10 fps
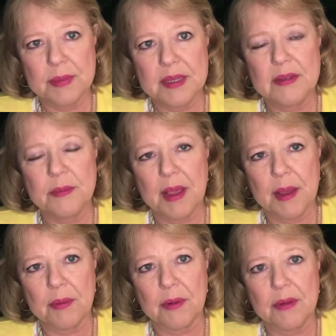piece of
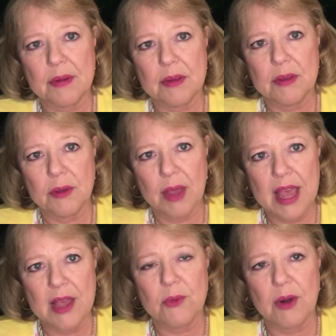paper, you
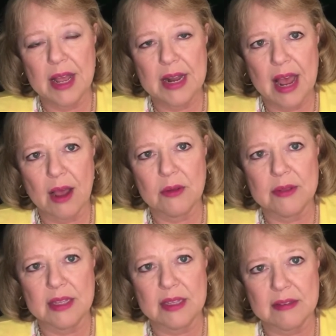handwrite
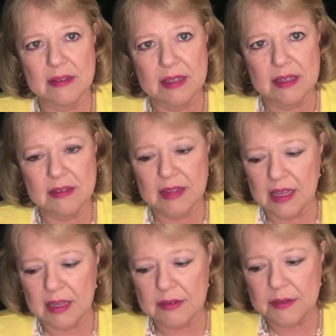out these
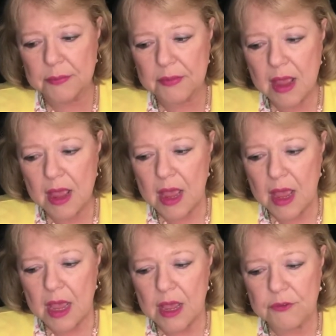things.
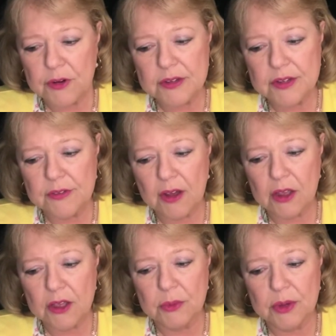First of
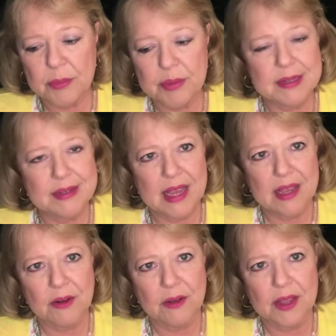all, you want to put a
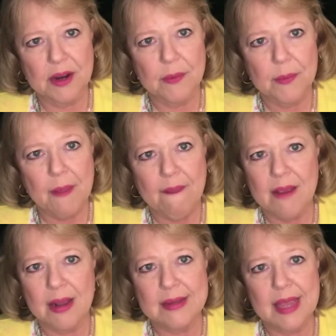date on there.
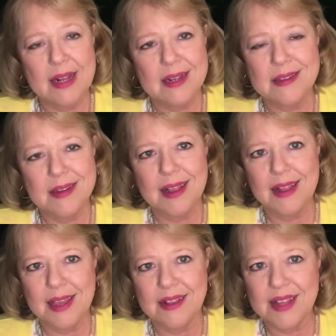Now, a date is not
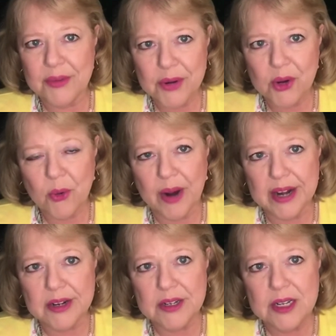legally
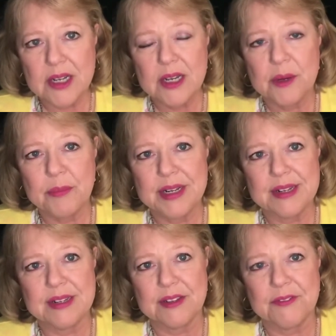required, but
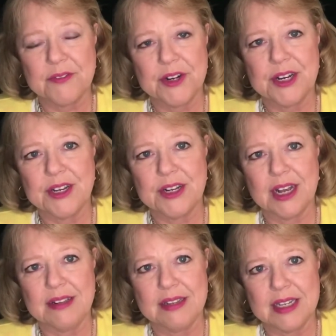it is a very good
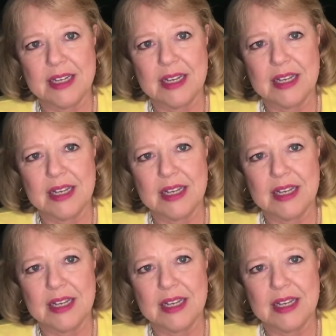idea.